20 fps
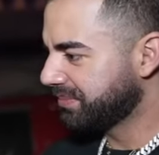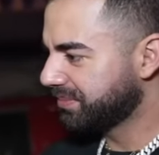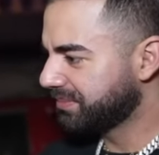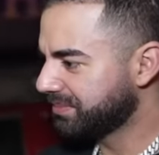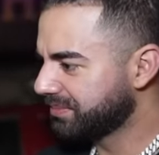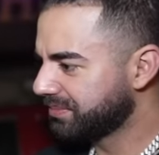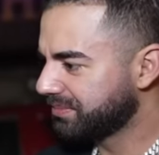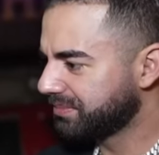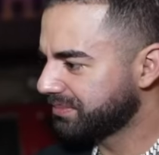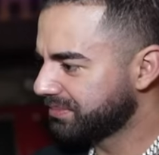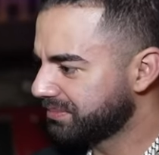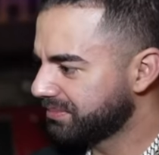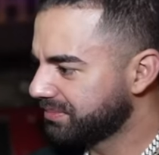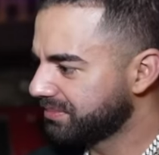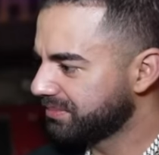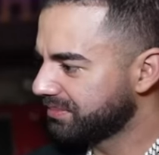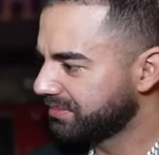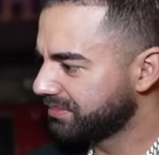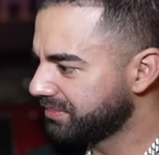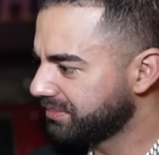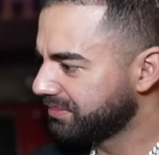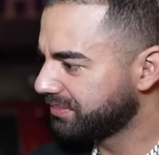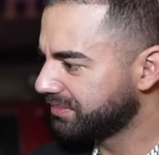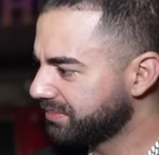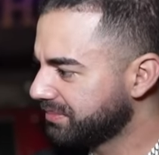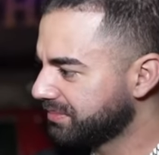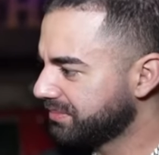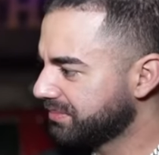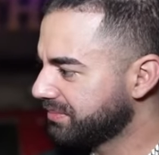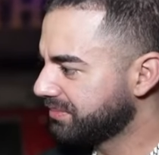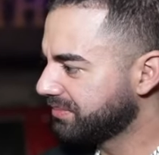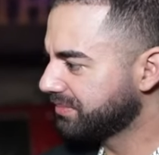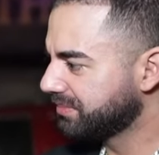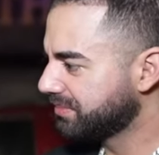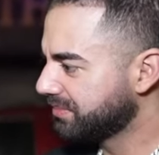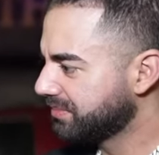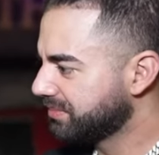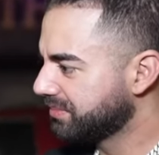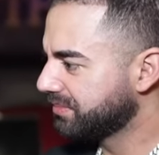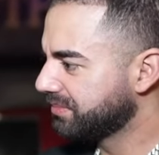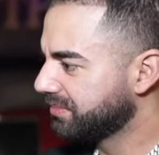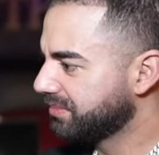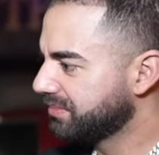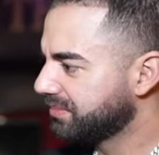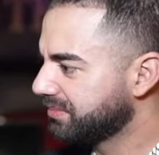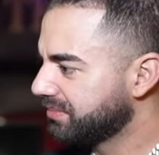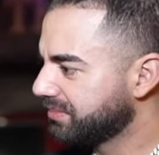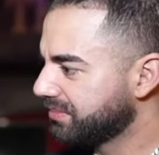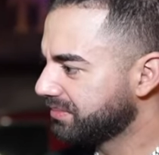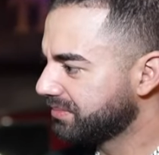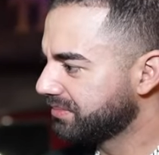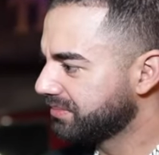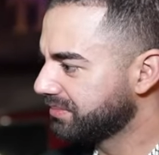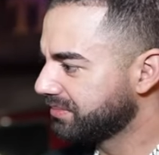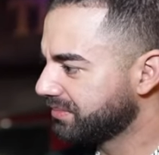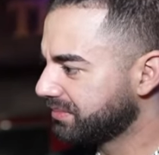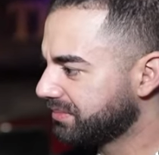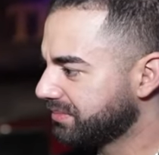No words are spoken by the person on screen.